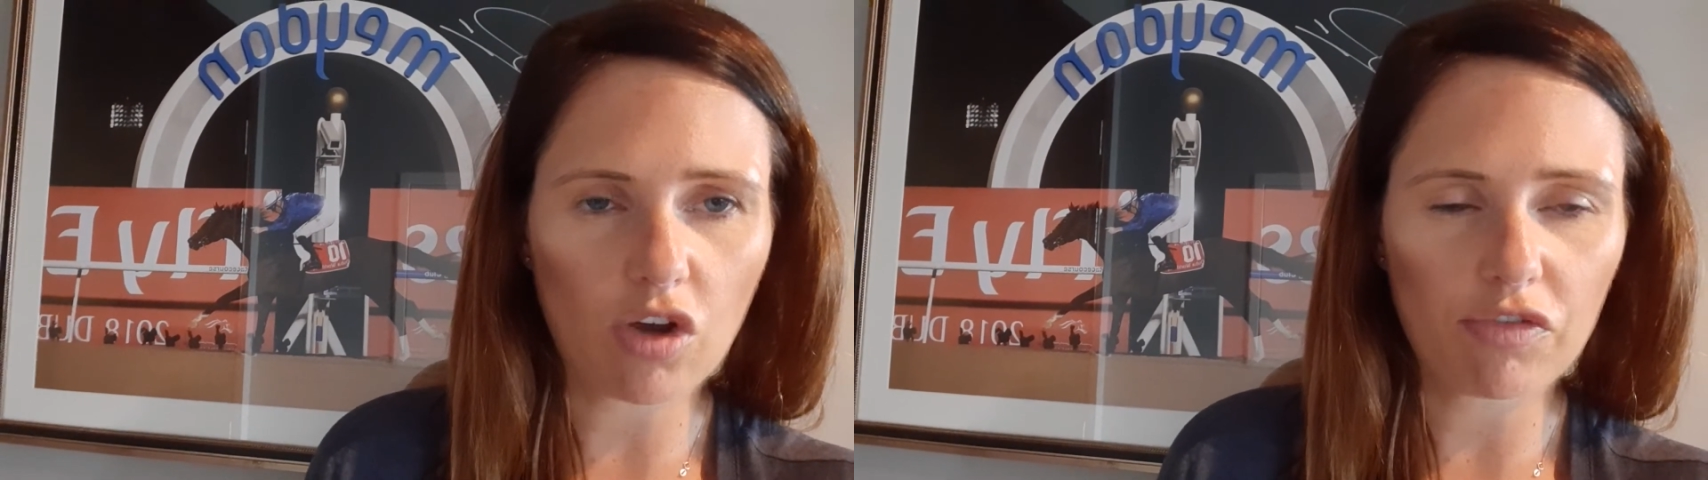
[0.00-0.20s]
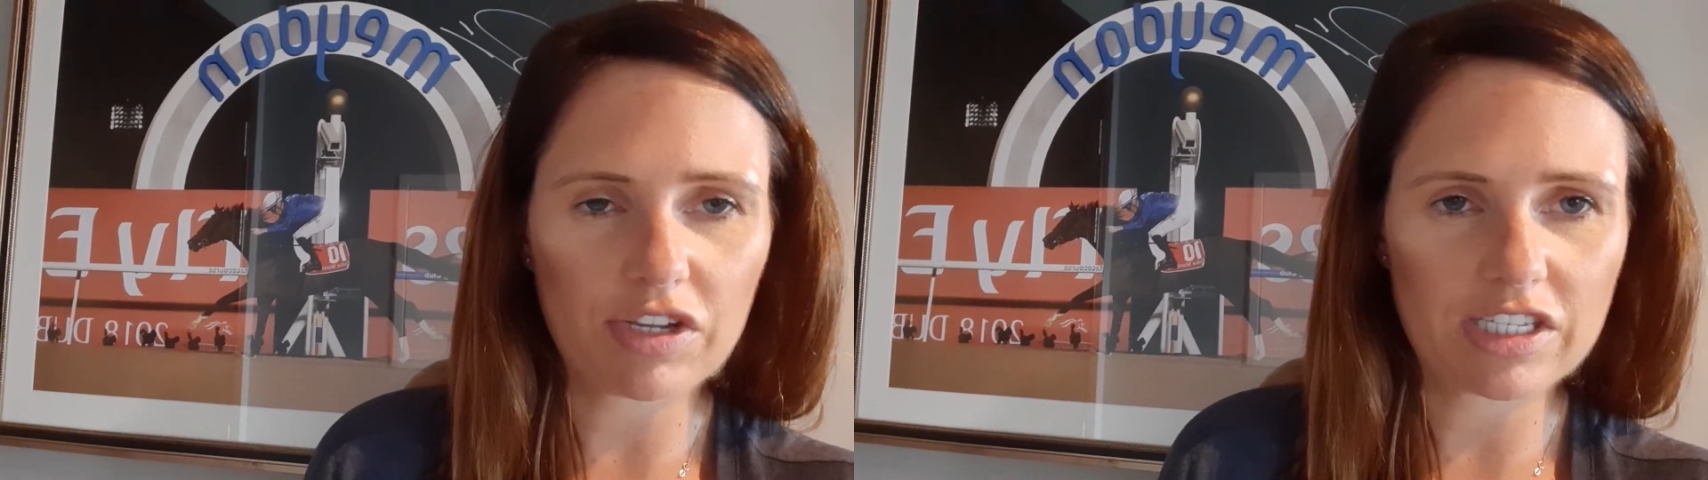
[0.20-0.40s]

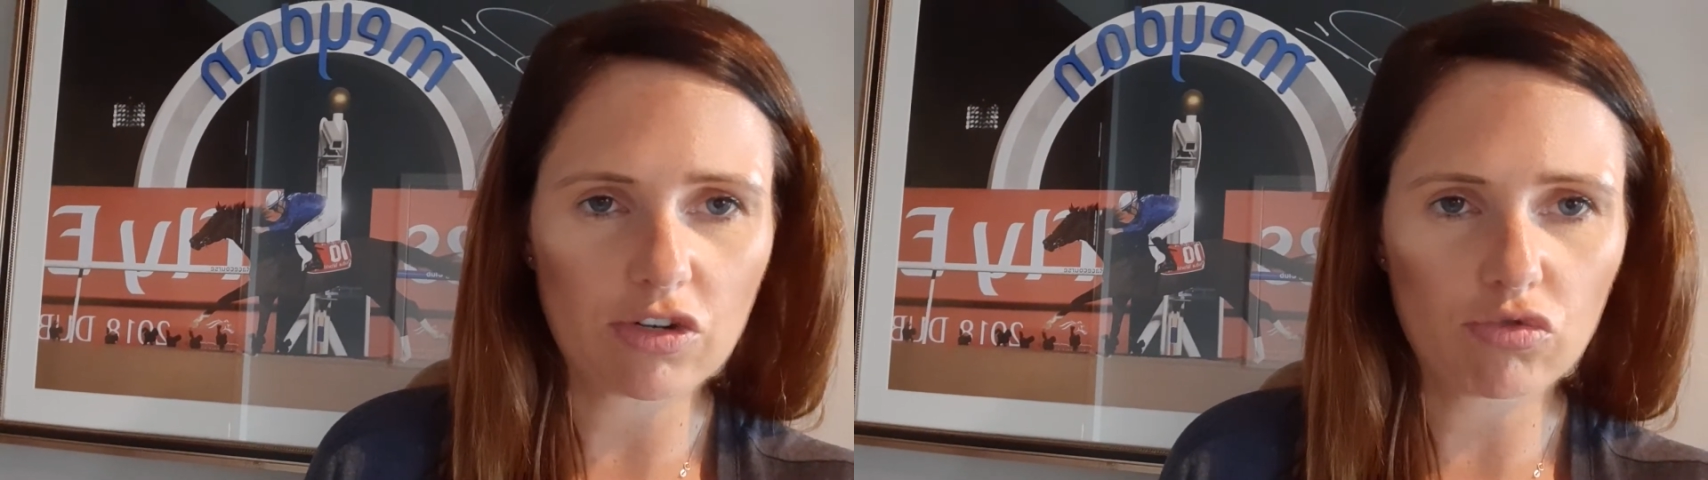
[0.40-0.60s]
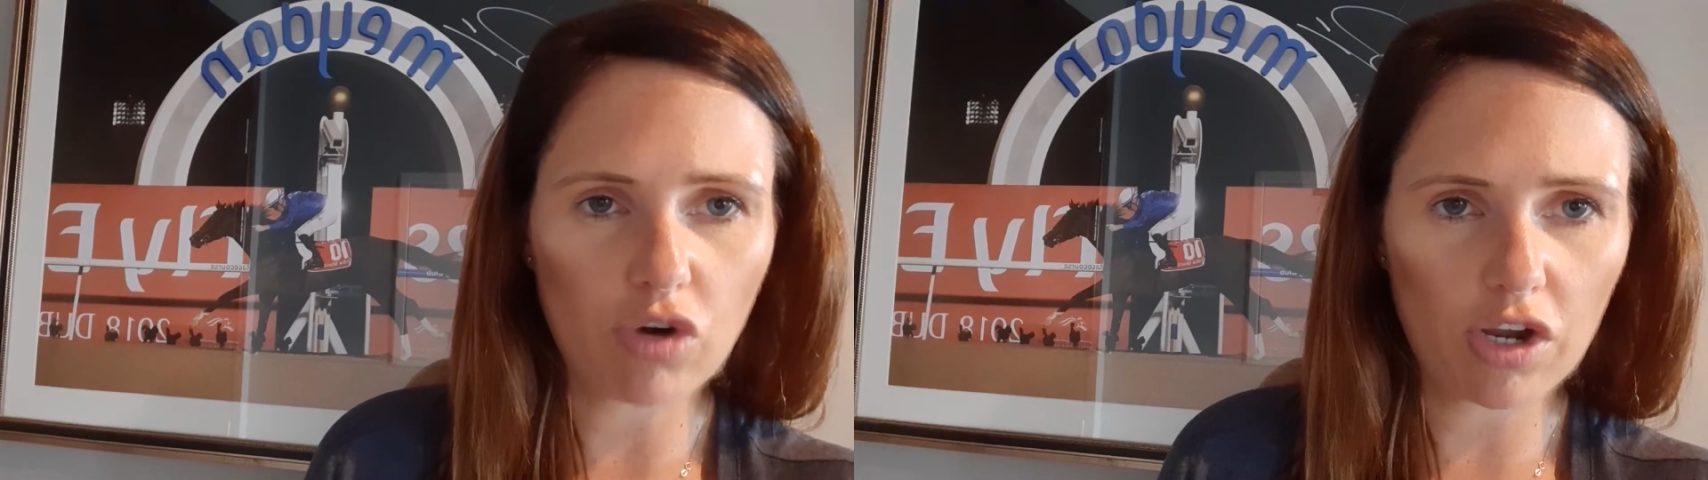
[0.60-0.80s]
off his
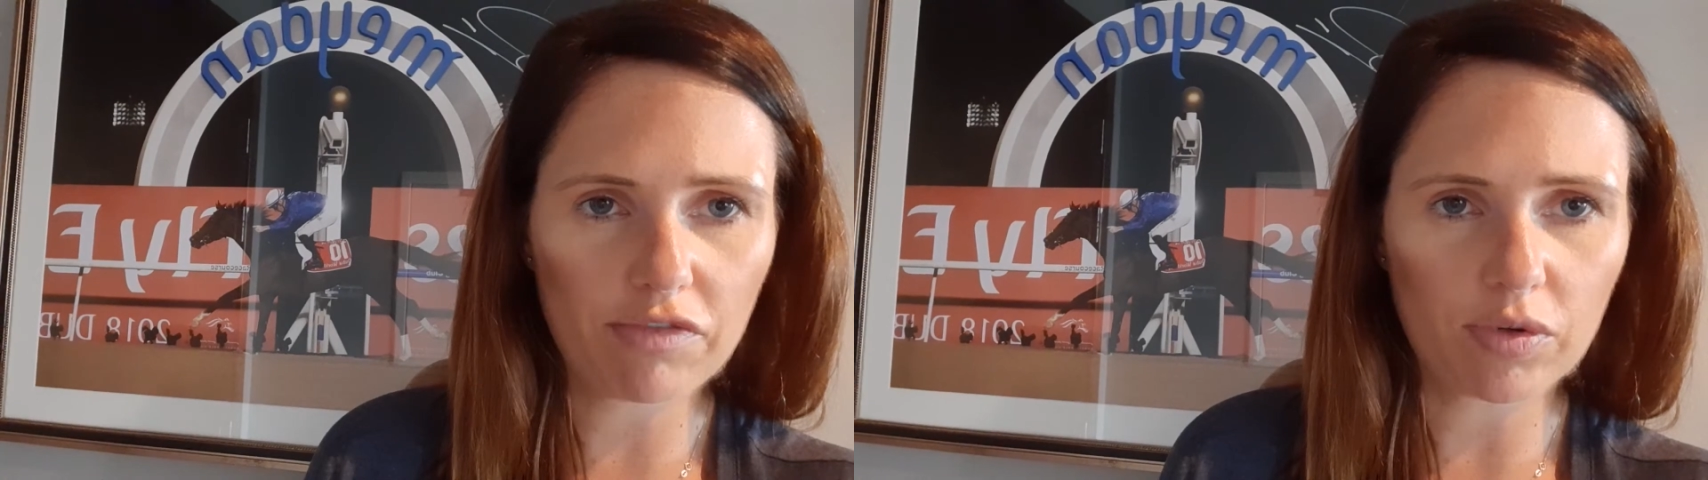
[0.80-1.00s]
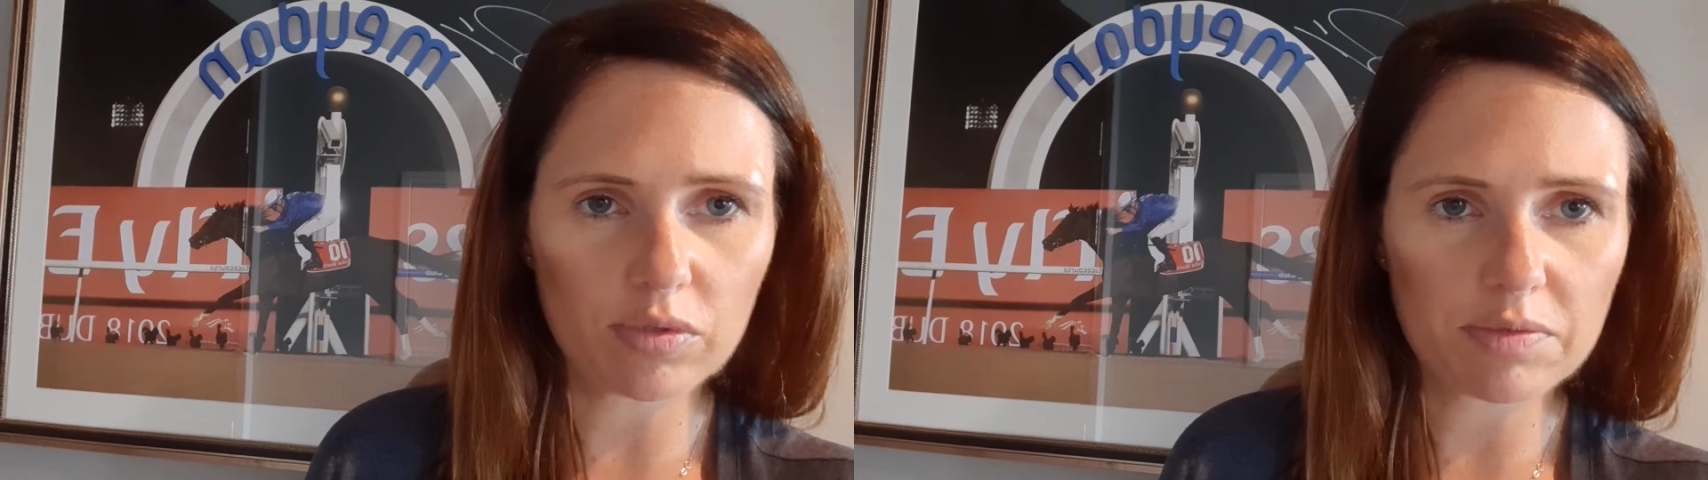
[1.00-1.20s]

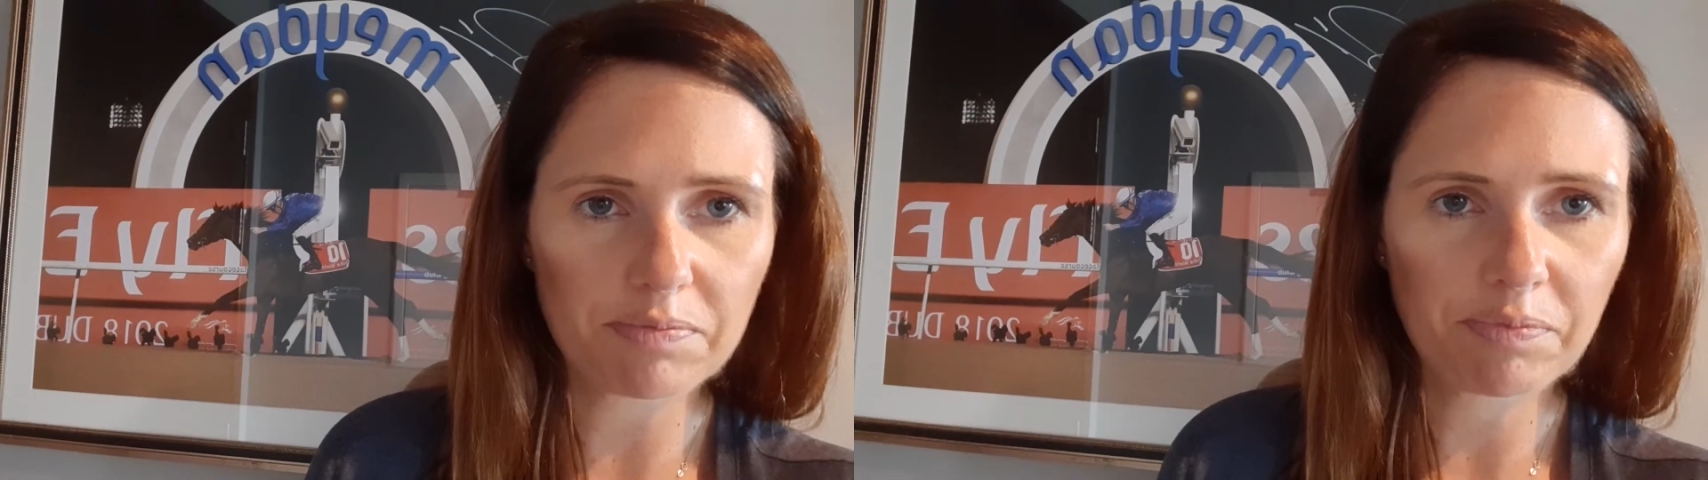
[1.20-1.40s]
rivals.